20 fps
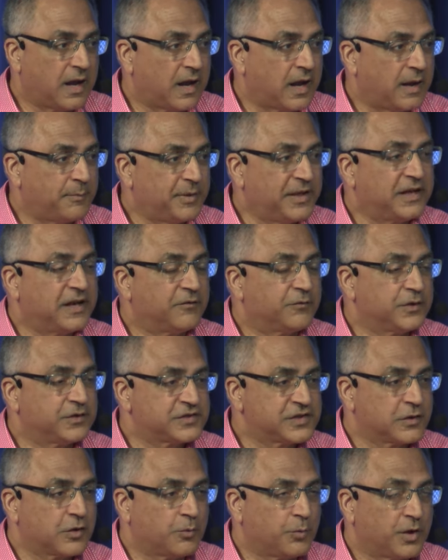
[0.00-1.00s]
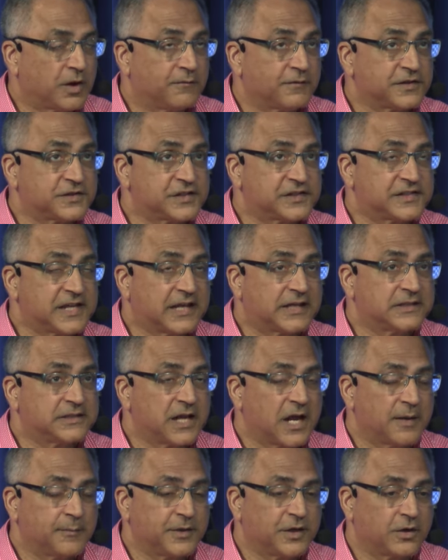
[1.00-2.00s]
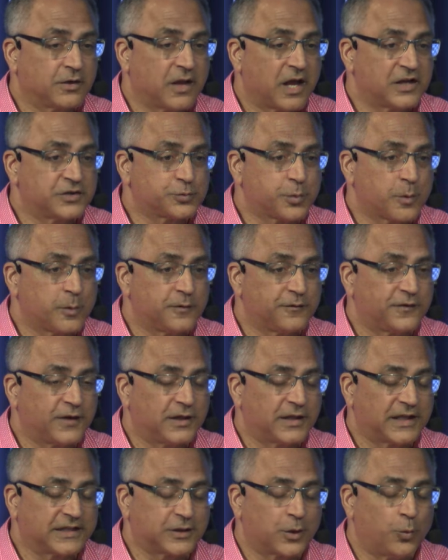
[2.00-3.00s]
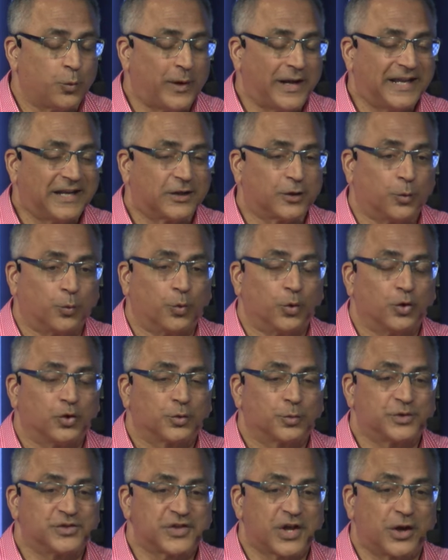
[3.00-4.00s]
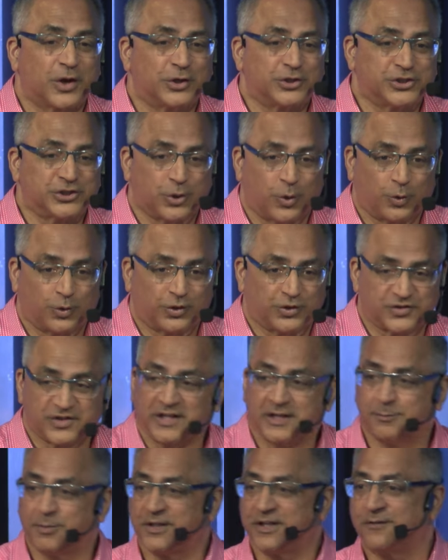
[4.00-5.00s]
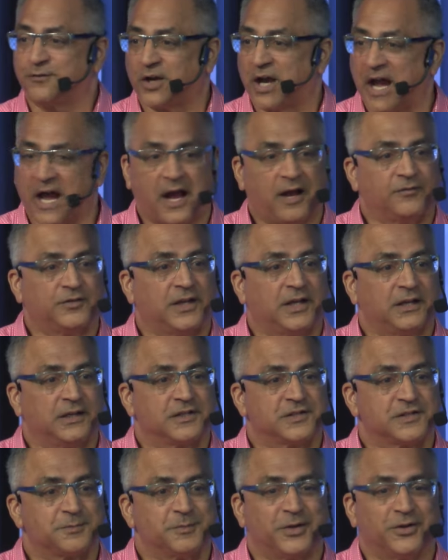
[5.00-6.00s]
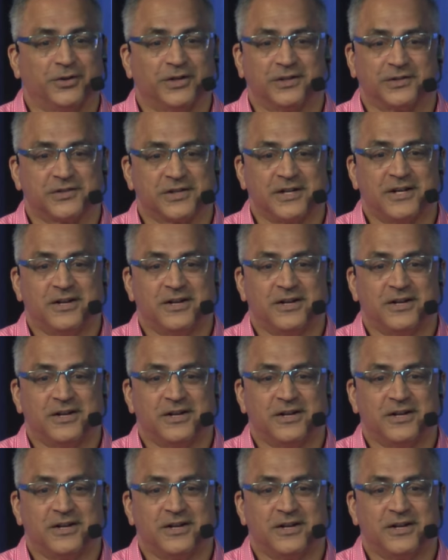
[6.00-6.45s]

I bet every single one of us has had a time in our lives where we felt like the weight of the world was on our shoulders. Anybody ever have that experience?